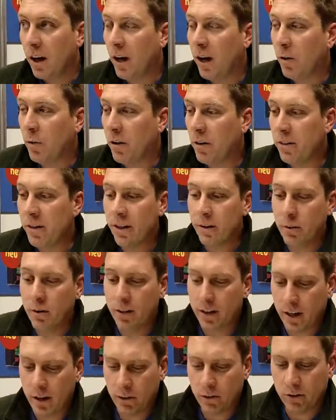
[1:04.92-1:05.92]
Uh, one thing
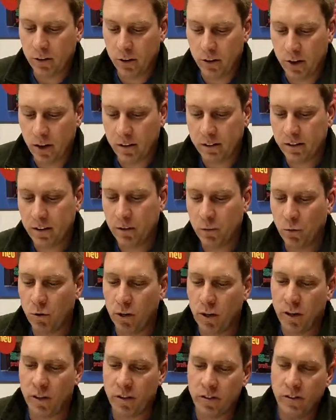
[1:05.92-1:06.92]
we thought was interesting
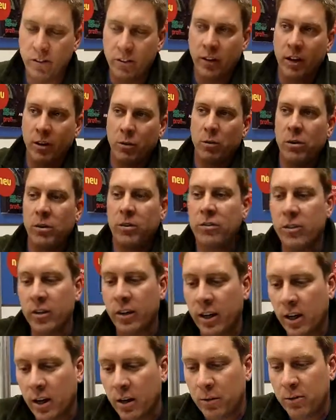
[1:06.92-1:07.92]
was there was
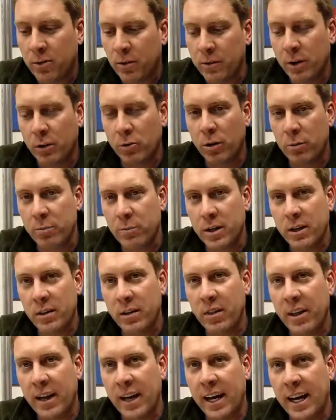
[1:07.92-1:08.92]
uh, some equipment
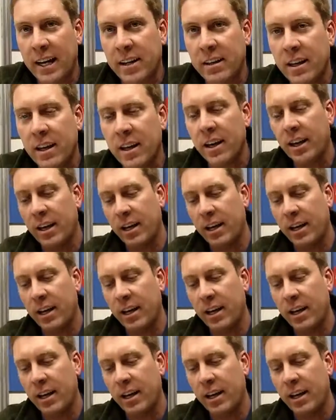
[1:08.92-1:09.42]
that